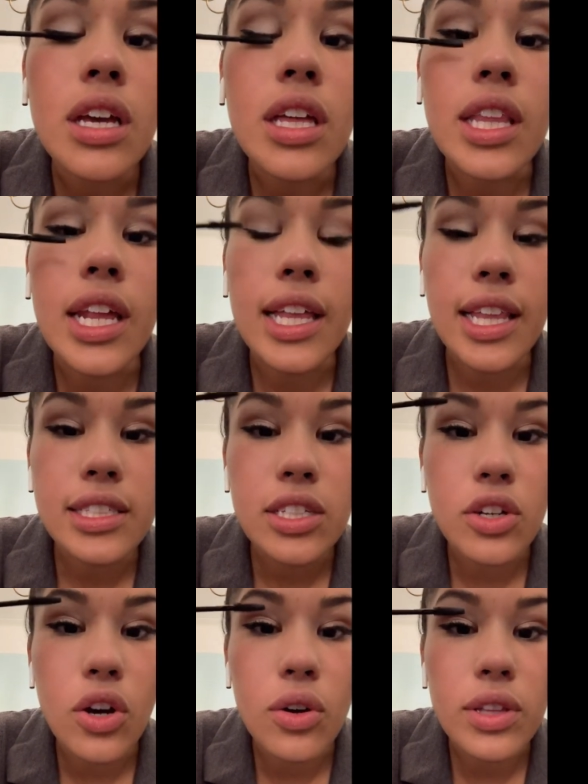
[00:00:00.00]
And then I like to
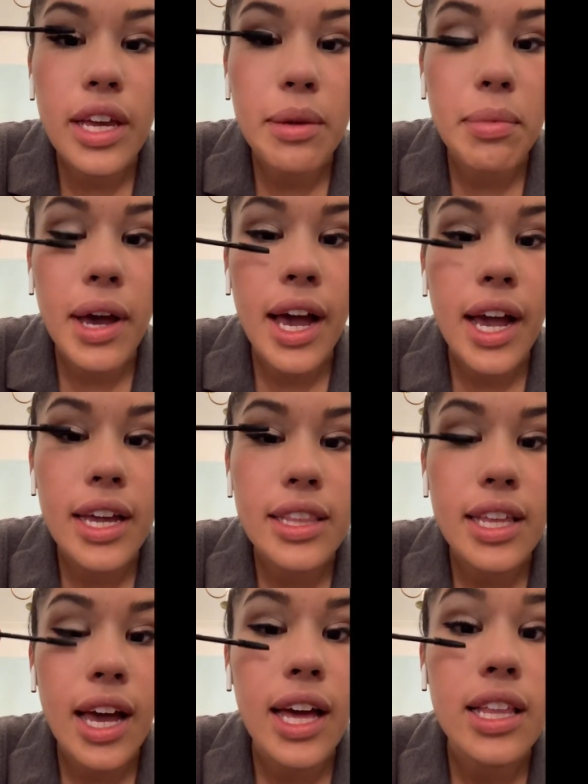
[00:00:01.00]
go like behind
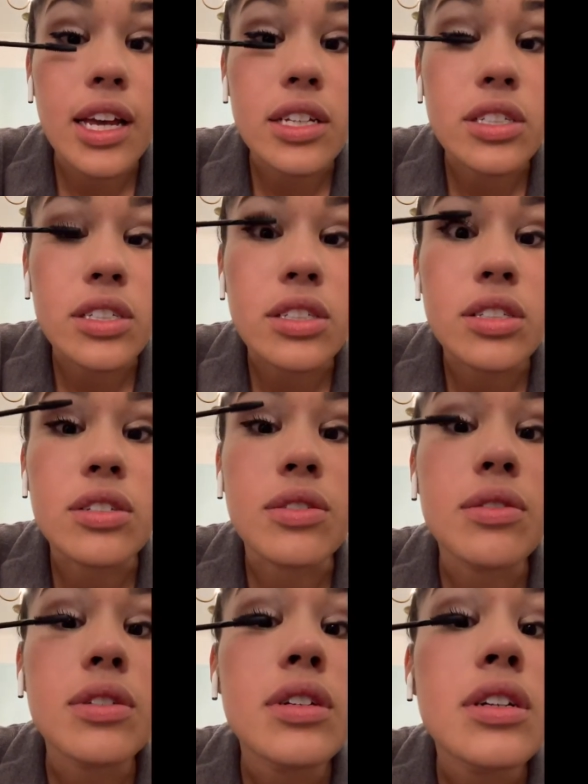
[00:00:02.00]
the eyelashes
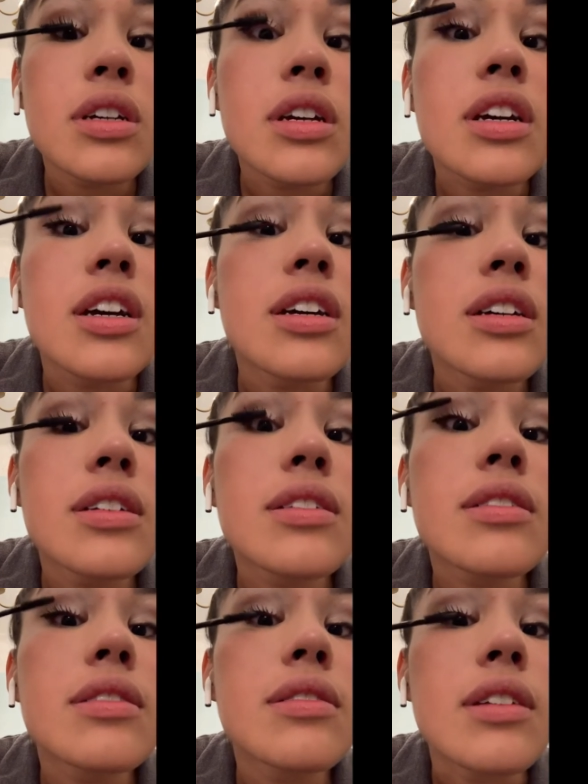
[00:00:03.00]
too
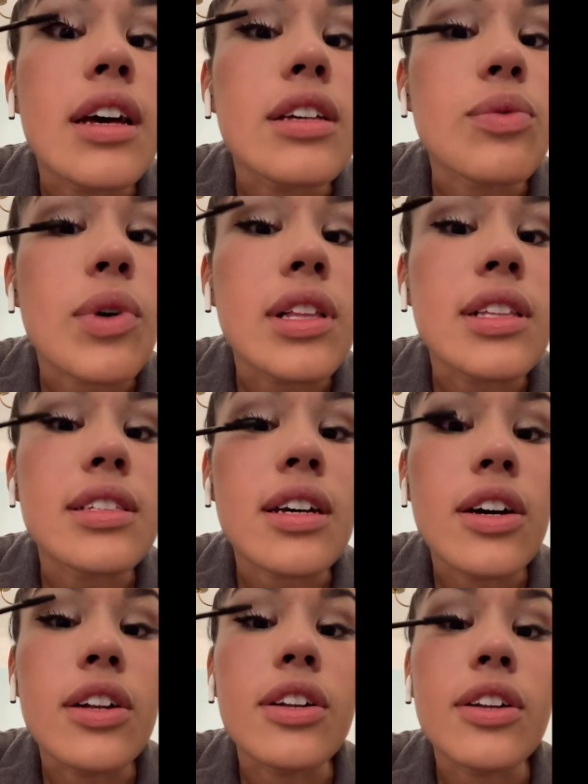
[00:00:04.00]
as well as
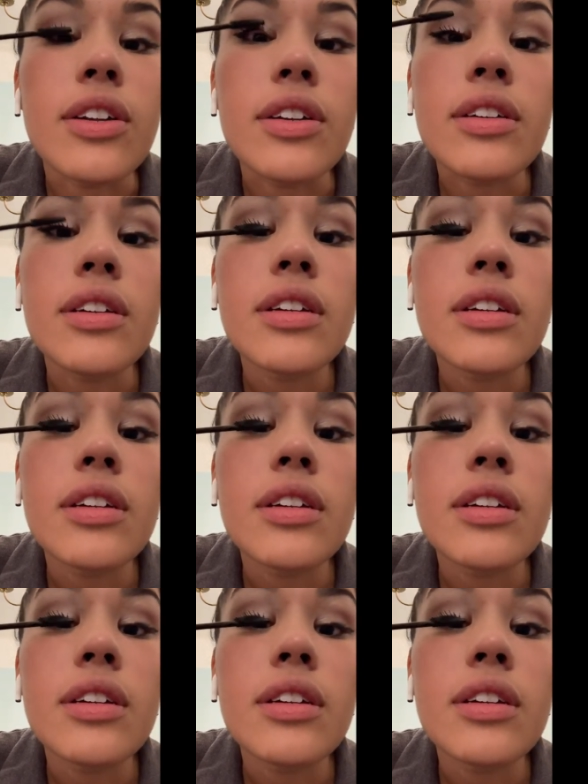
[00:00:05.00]
under.